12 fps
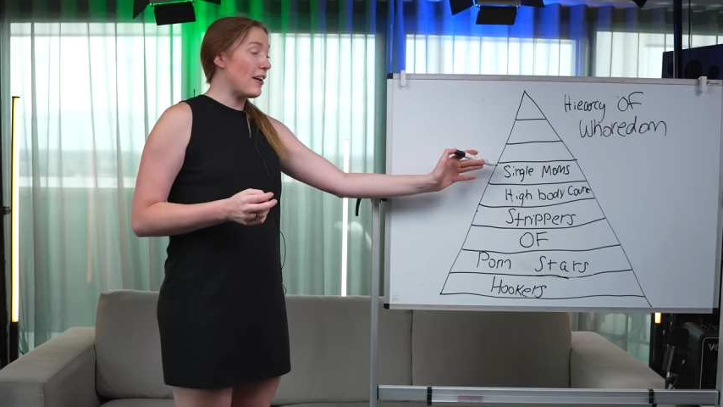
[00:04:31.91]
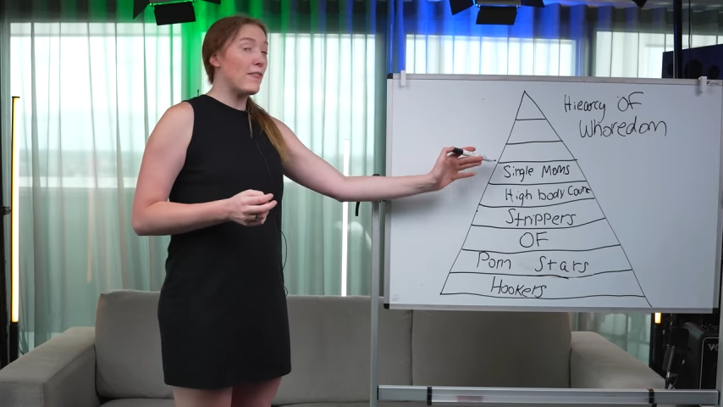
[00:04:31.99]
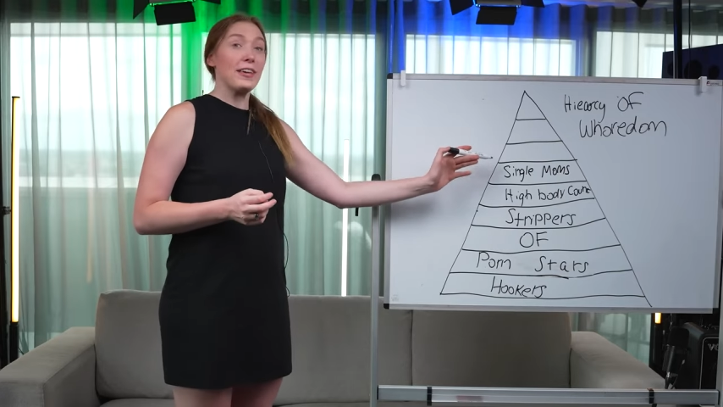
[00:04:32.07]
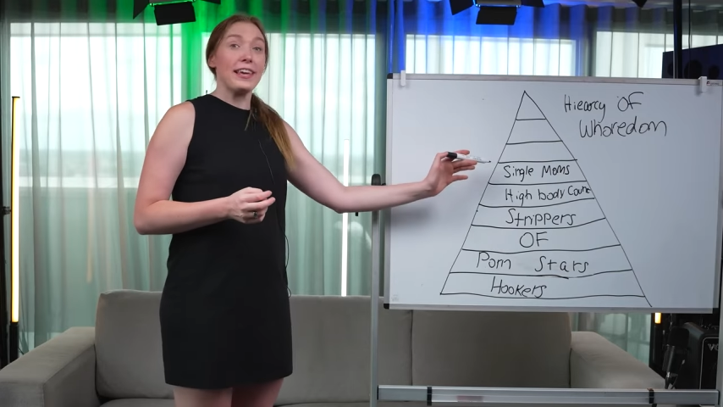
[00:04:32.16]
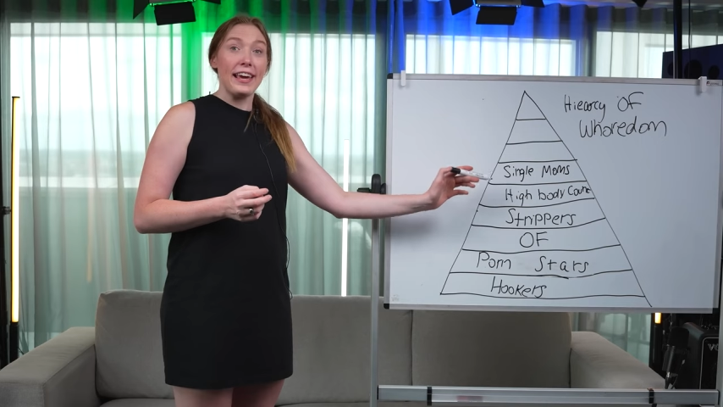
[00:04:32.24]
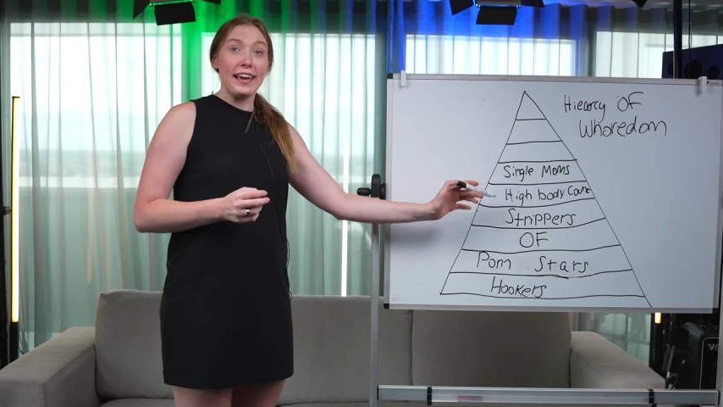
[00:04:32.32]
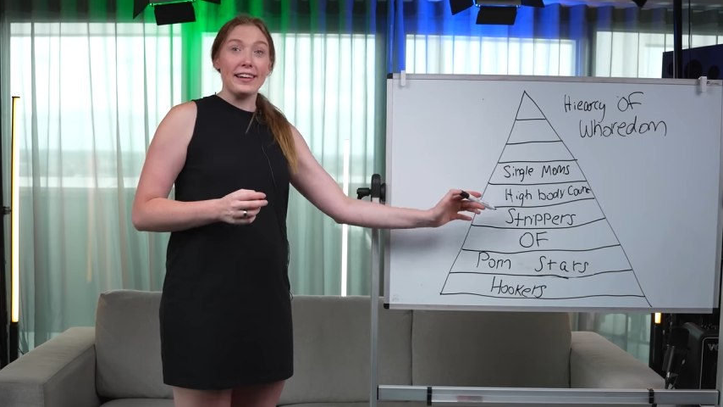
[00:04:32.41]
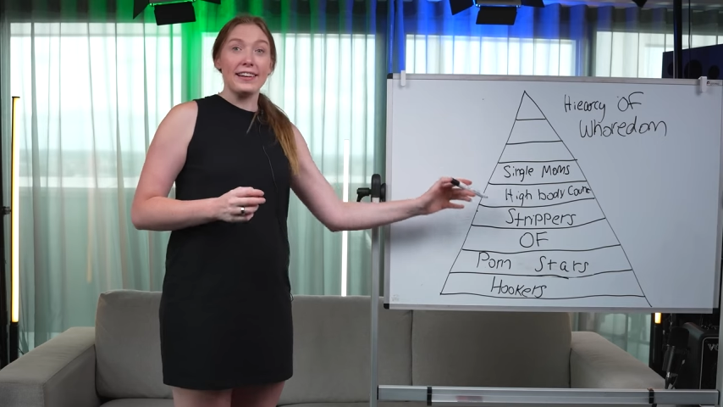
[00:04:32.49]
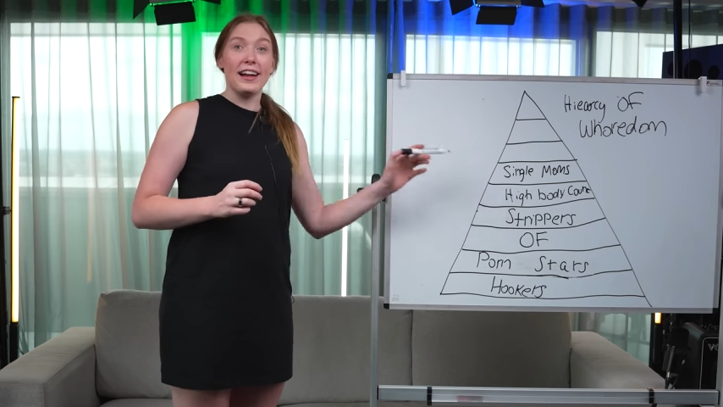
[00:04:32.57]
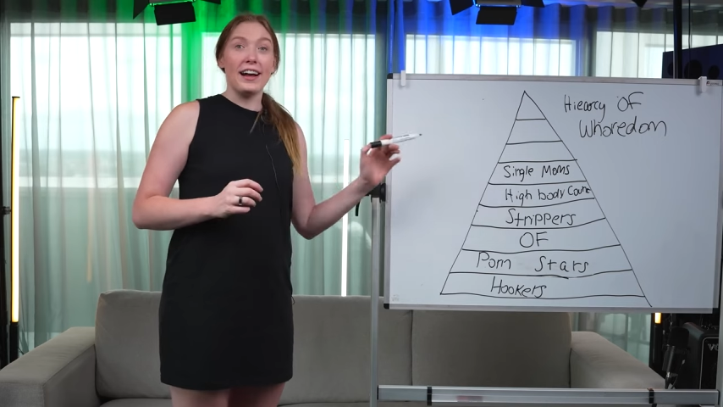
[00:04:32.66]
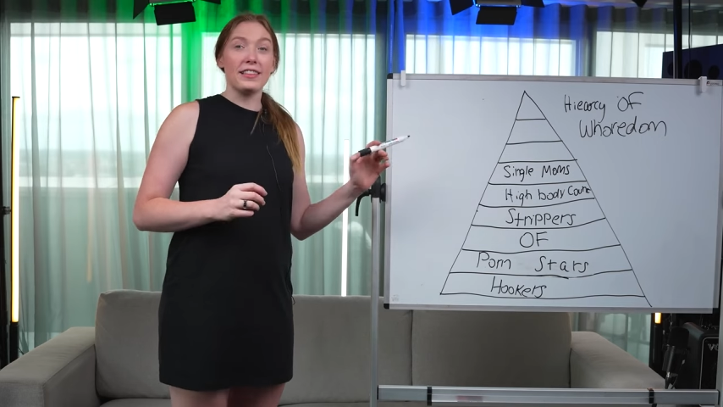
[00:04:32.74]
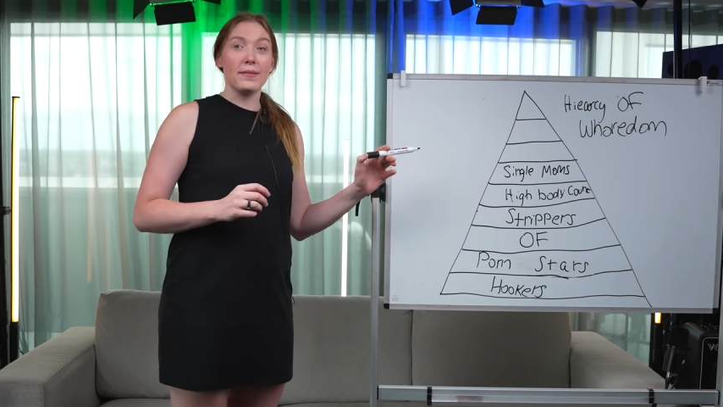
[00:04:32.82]
have a kid
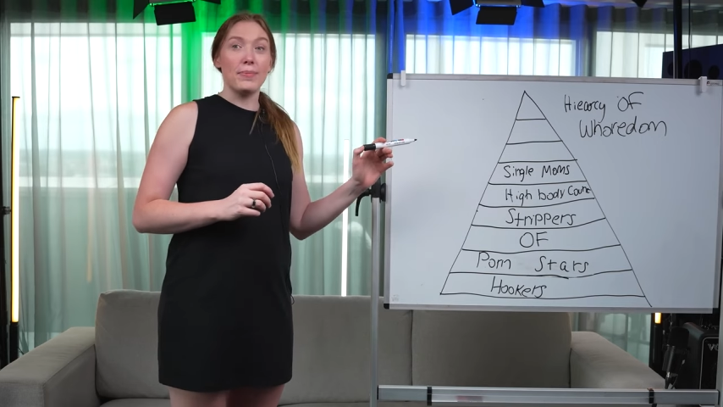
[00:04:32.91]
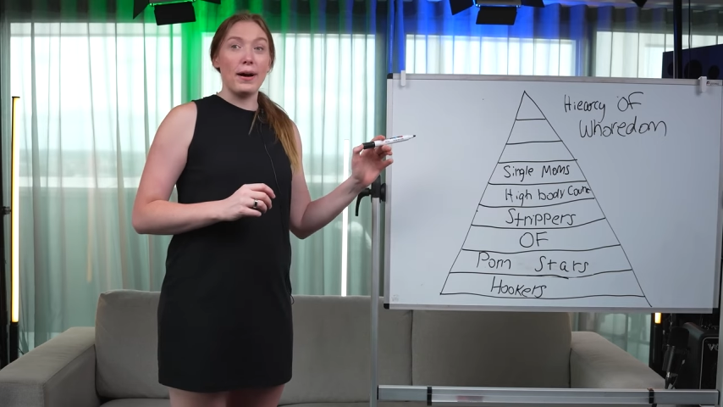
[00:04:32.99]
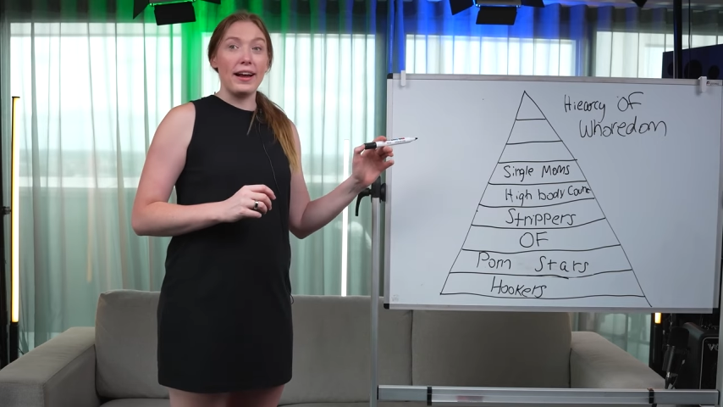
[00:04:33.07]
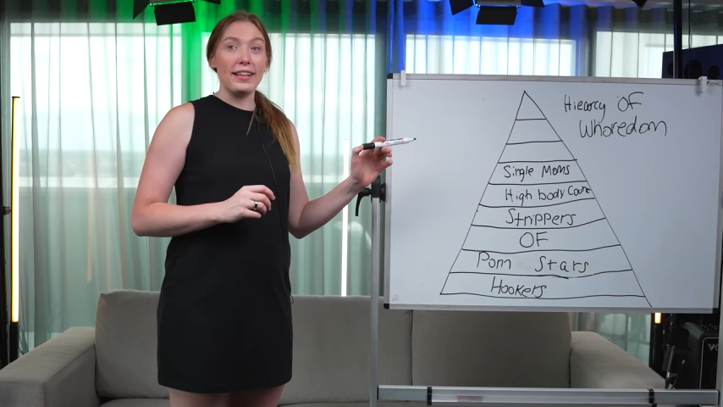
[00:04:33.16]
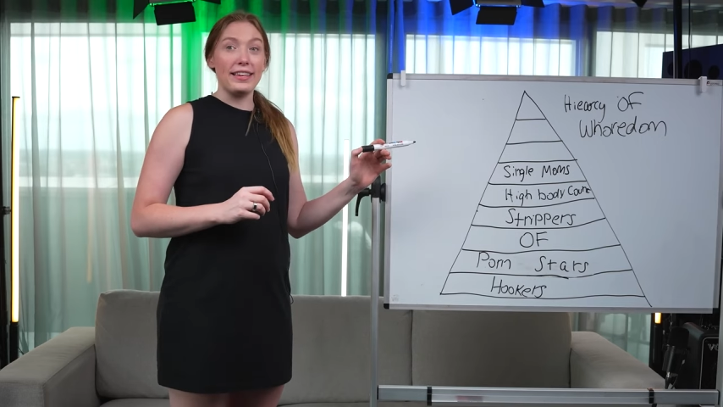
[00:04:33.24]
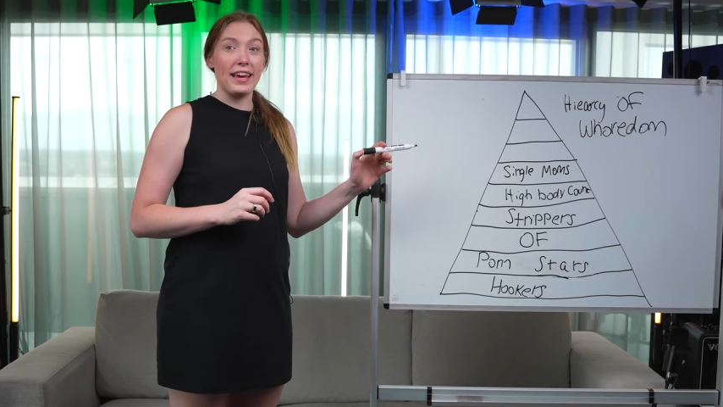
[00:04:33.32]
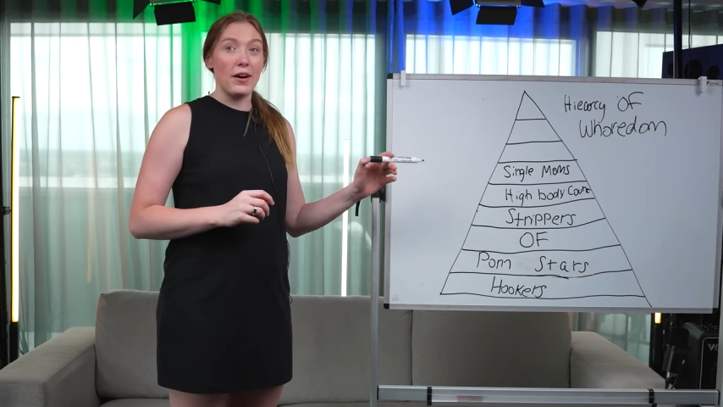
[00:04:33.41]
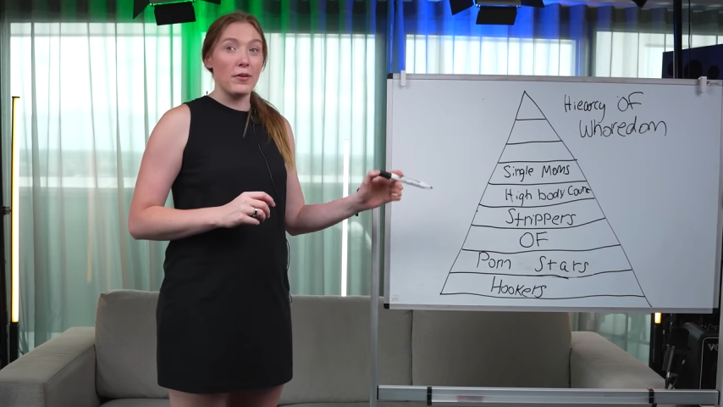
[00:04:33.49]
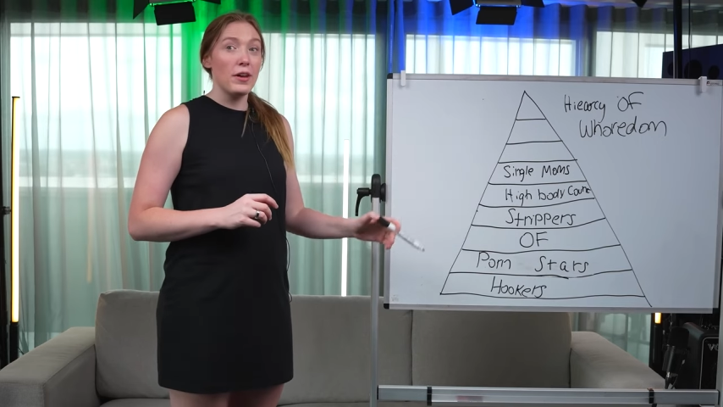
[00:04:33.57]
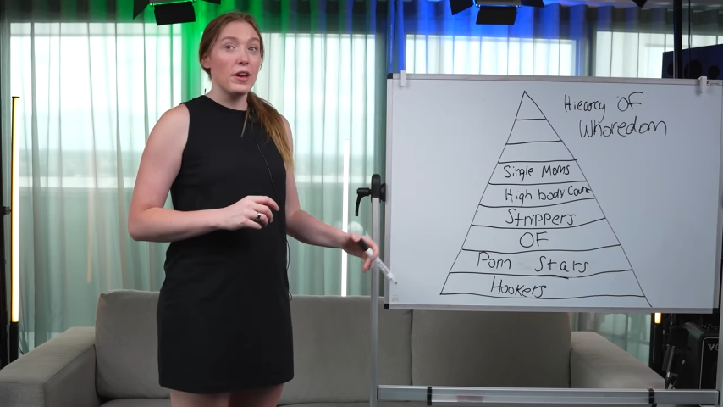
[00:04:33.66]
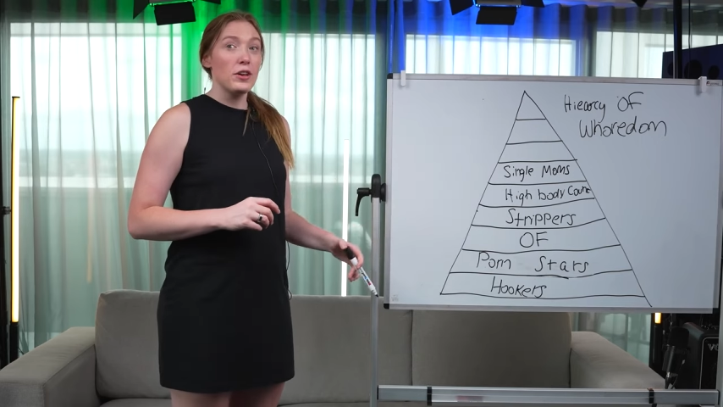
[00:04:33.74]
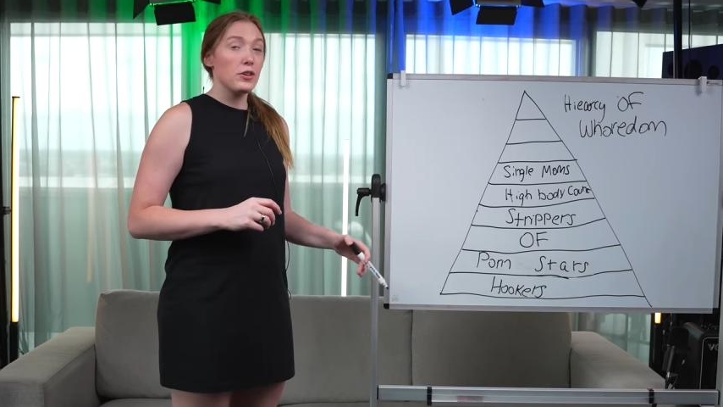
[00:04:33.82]
and not the body count,